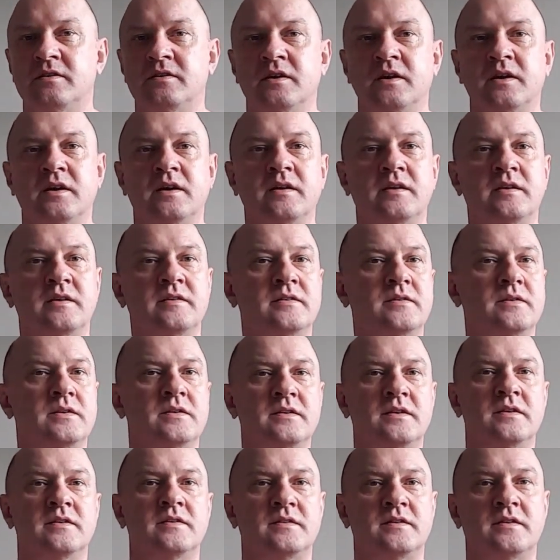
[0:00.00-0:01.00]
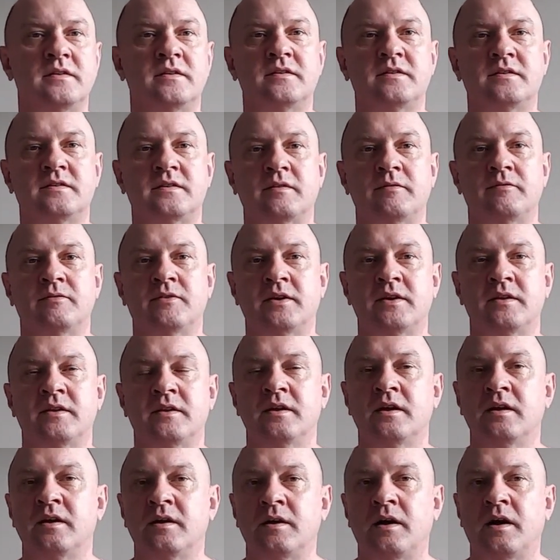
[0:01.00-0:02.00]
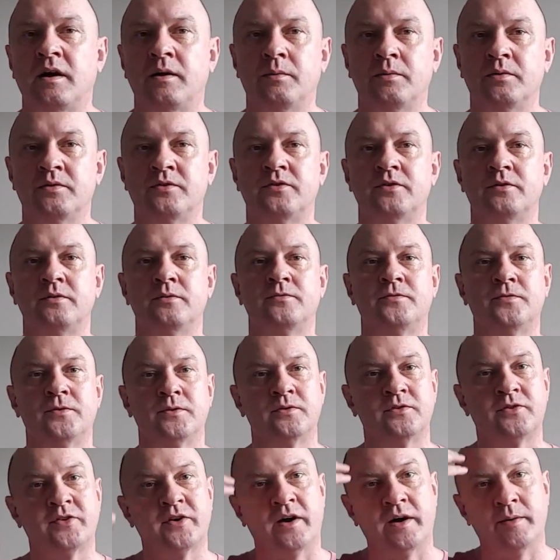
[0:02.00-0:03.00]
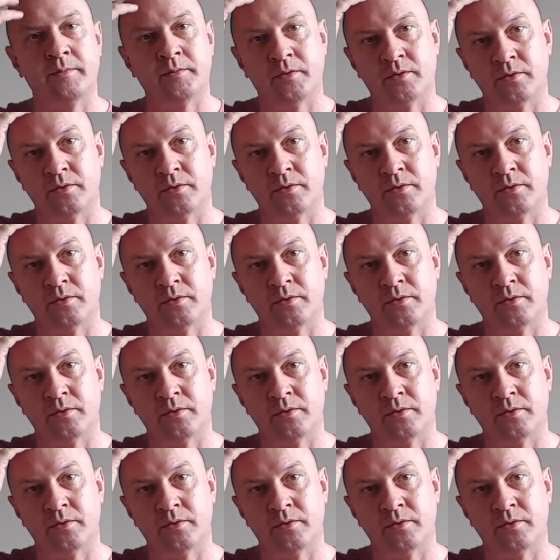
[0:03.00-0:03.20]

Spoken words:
this is something that I will do full-time,